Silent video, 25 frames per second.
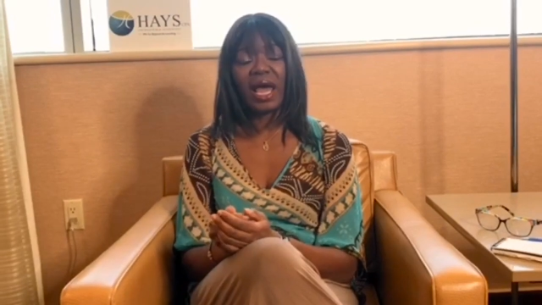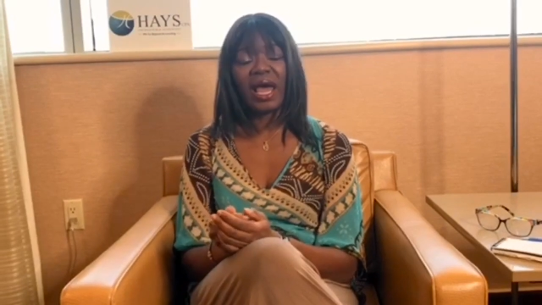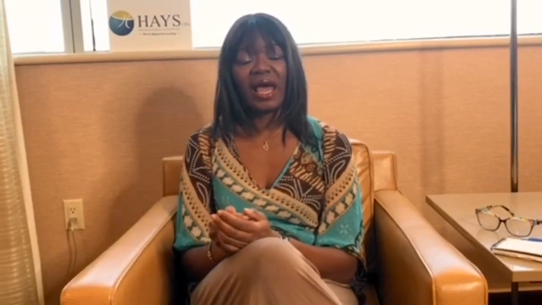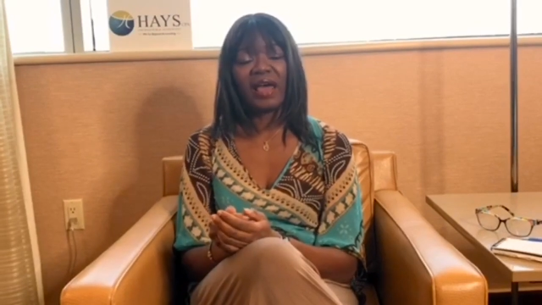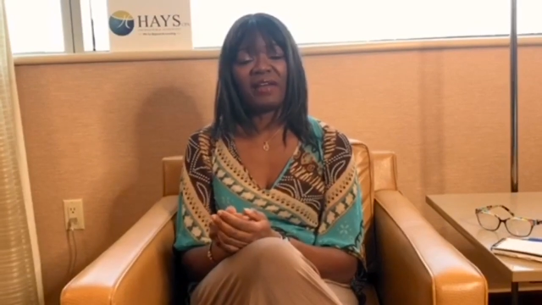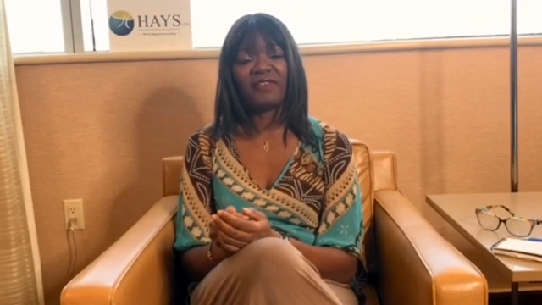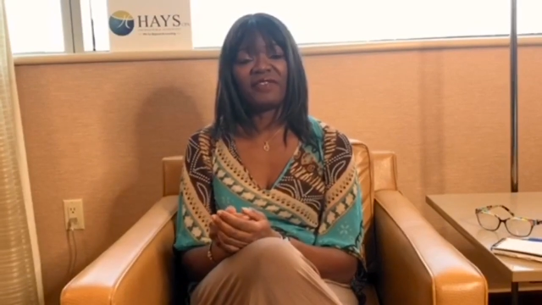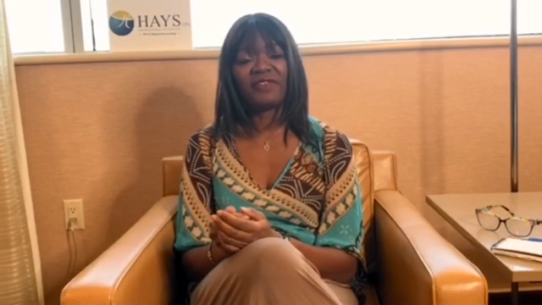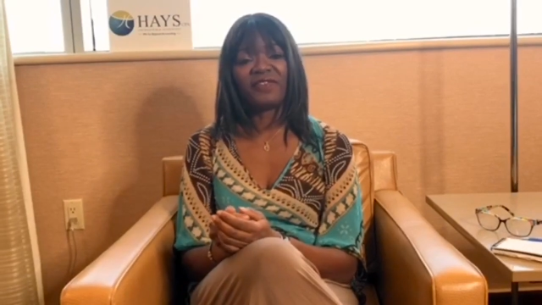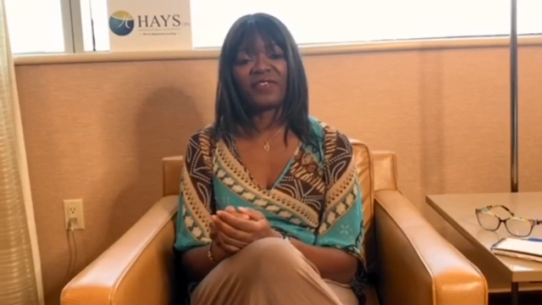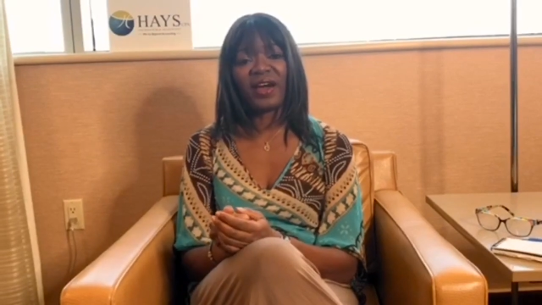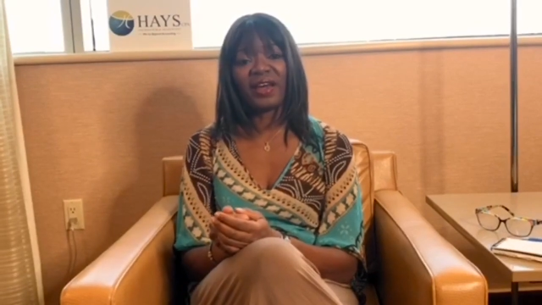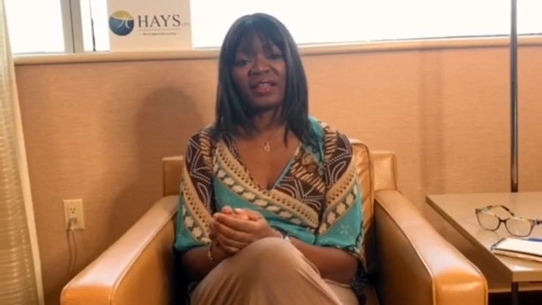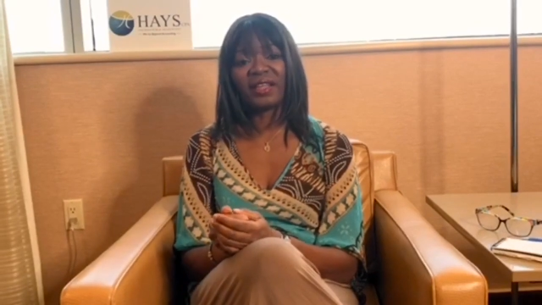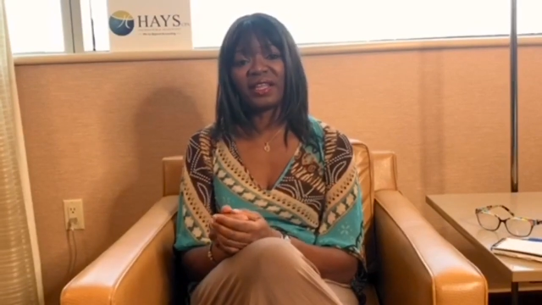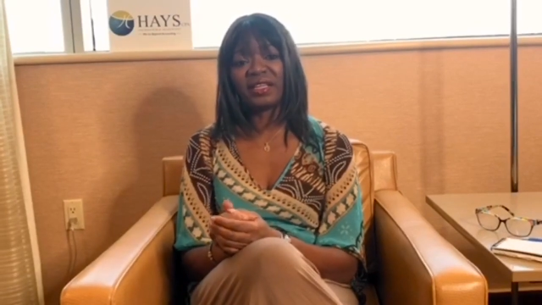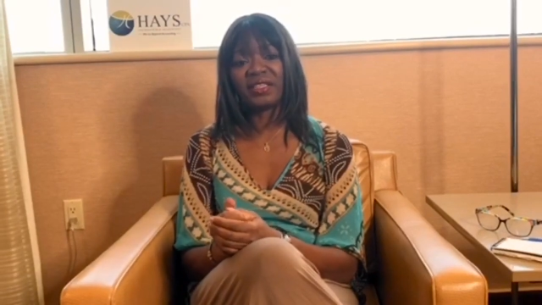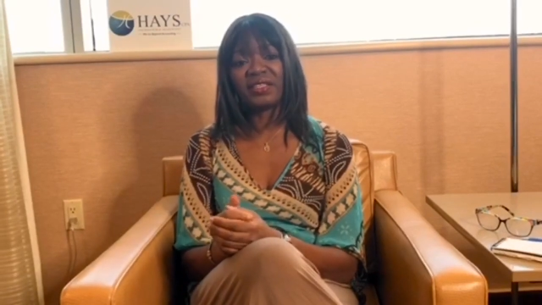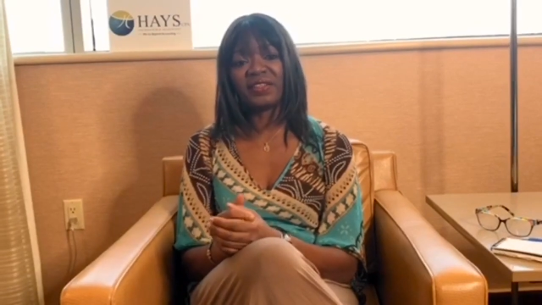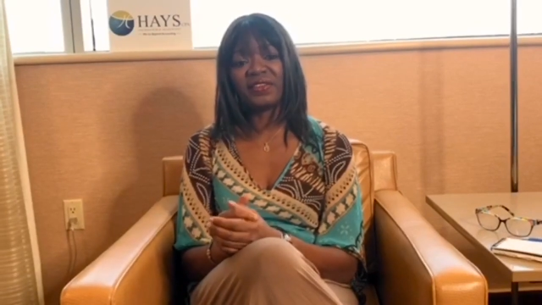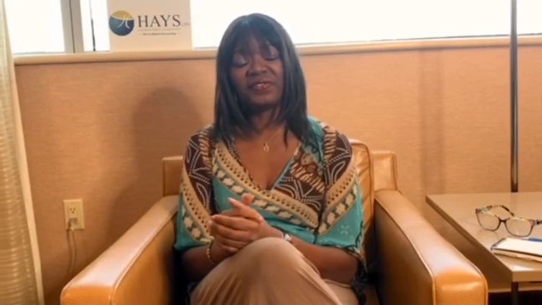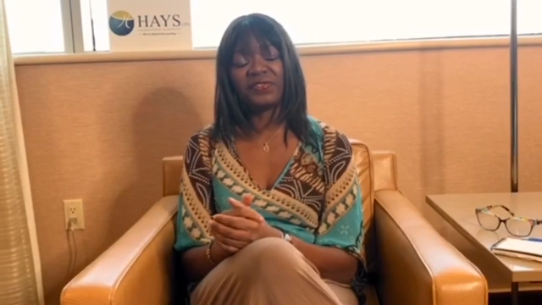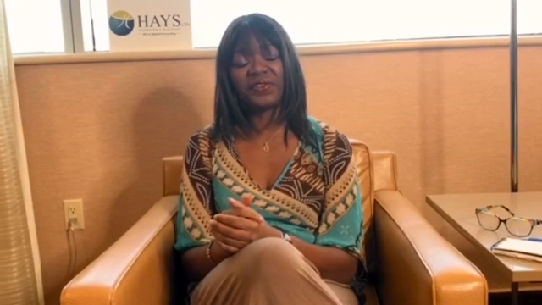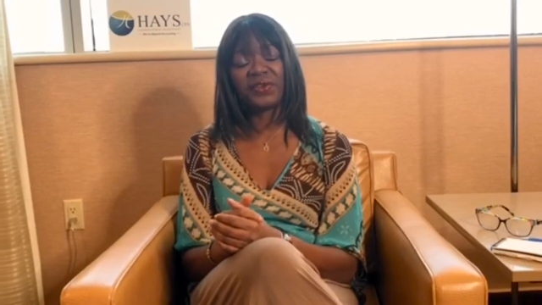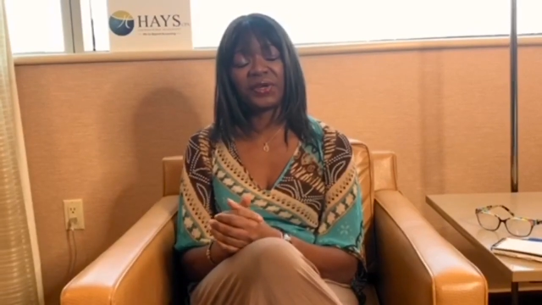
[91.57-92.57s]
and find that
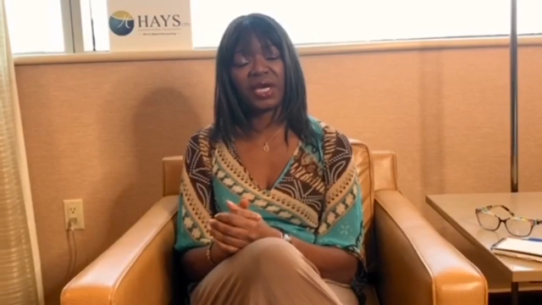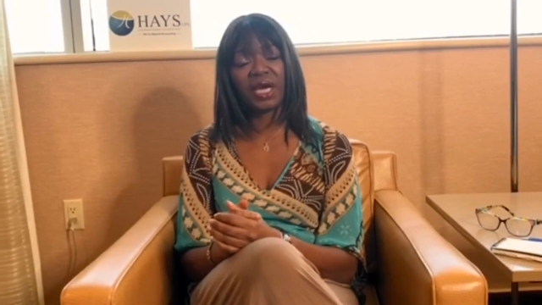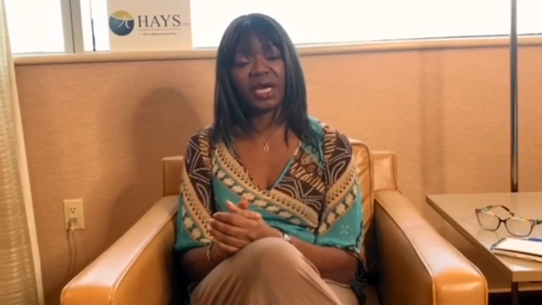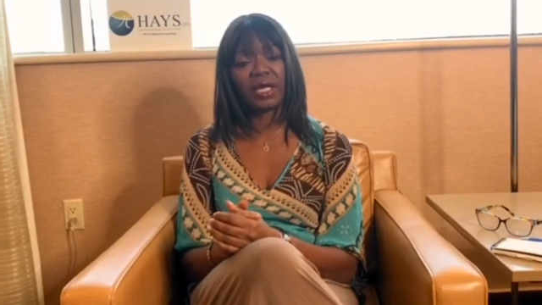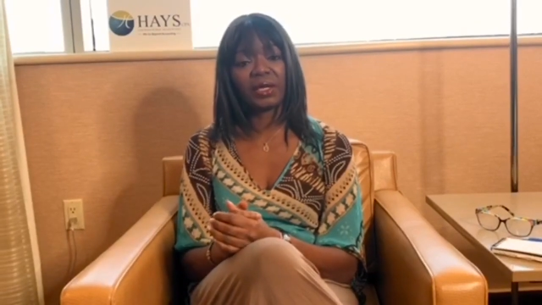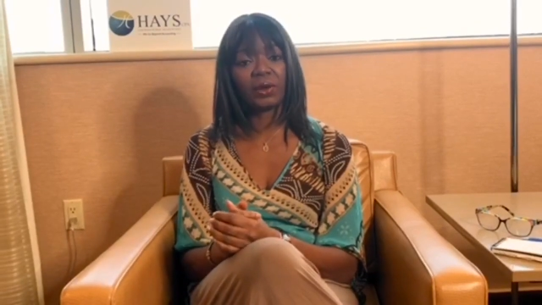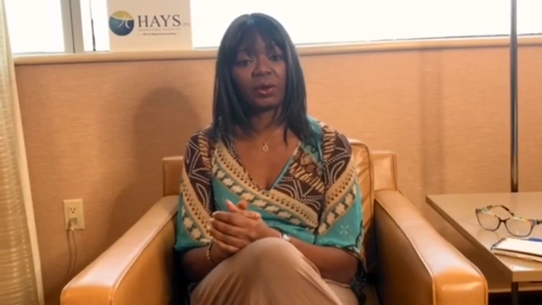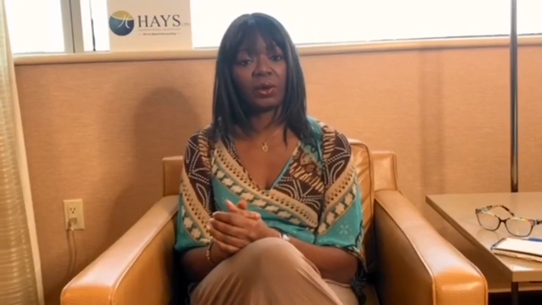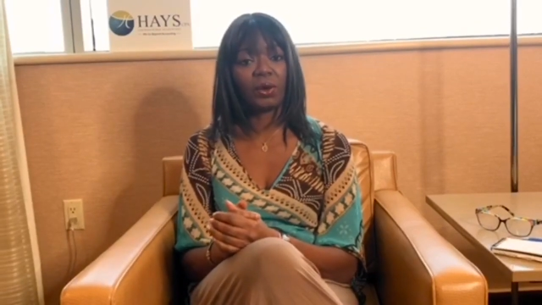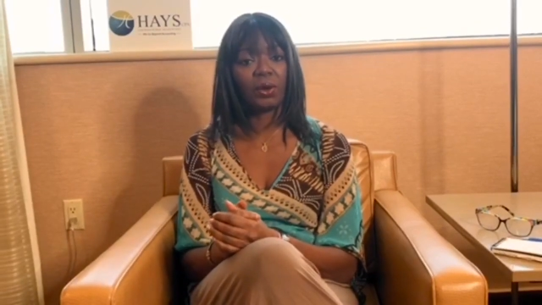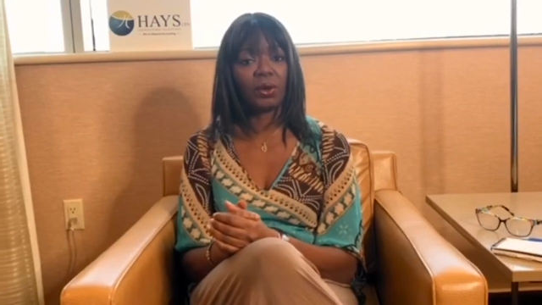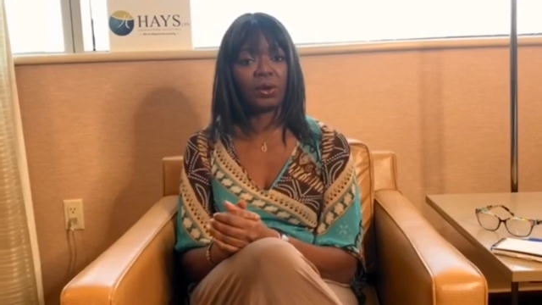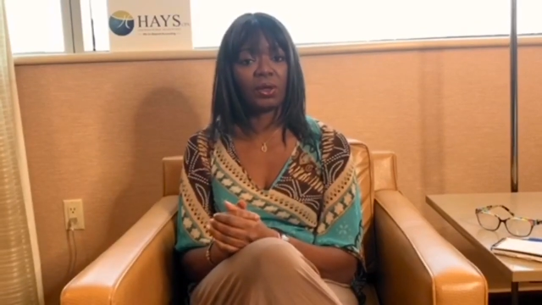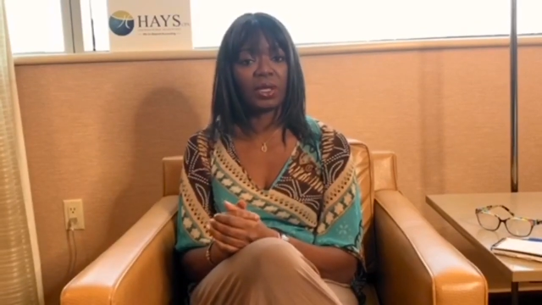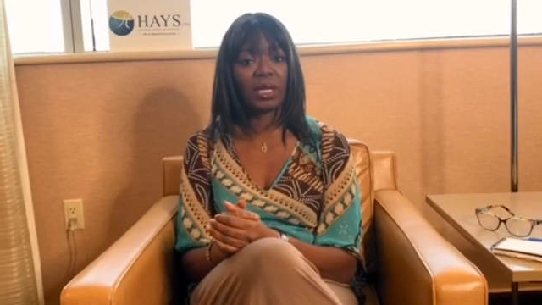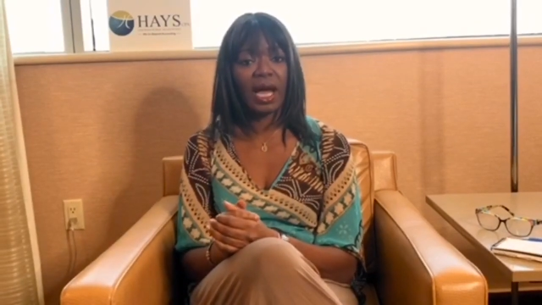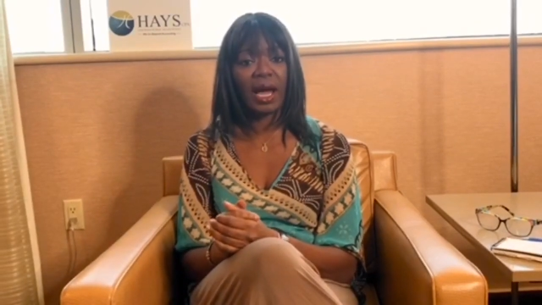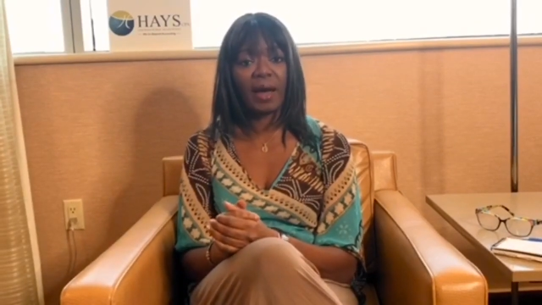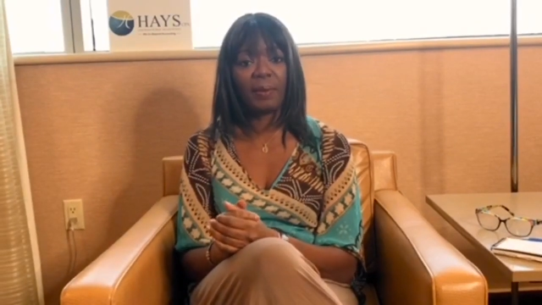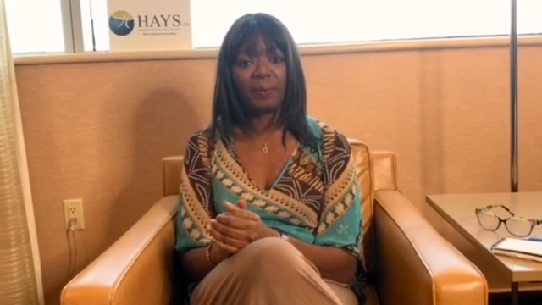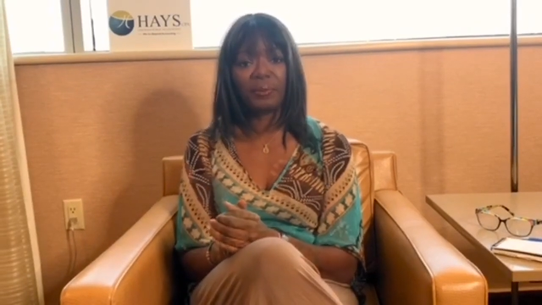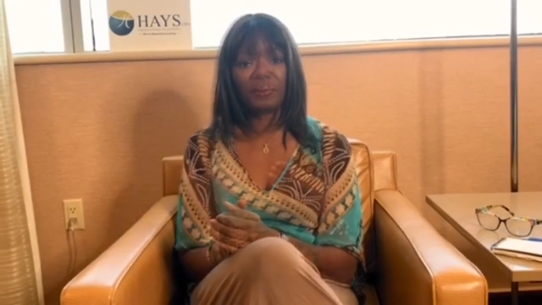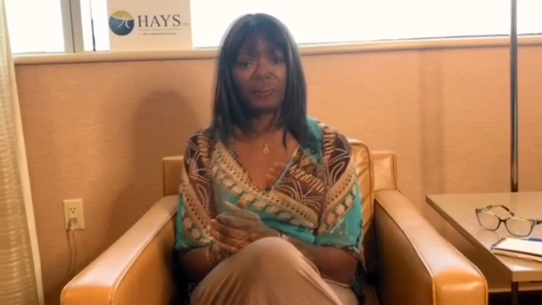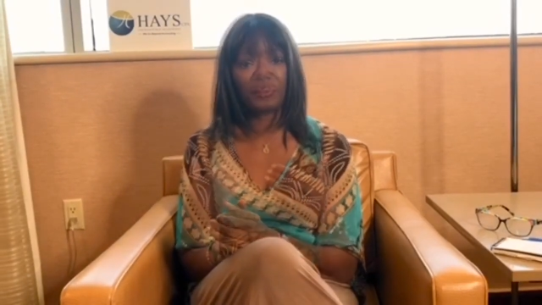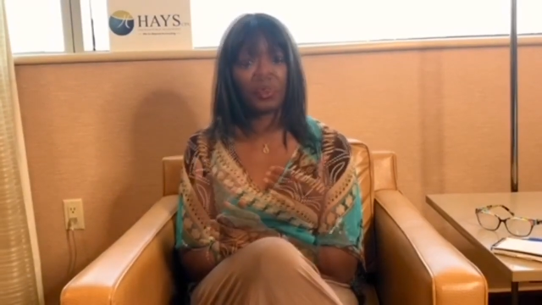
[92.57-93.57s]
if you can
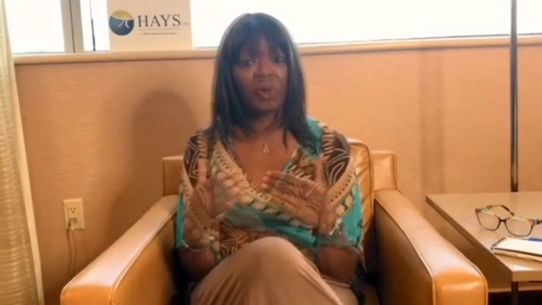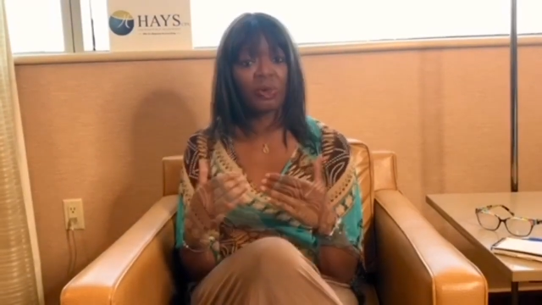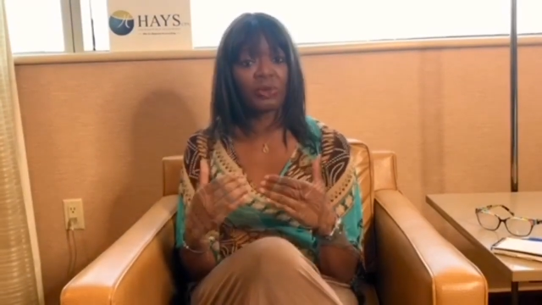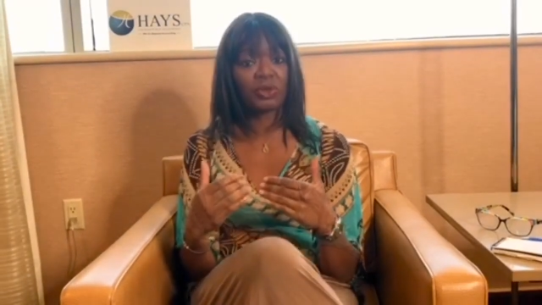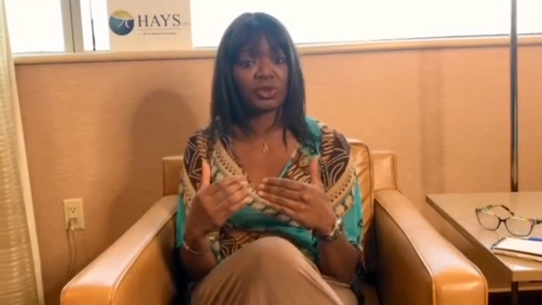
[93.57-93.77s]
collaborate.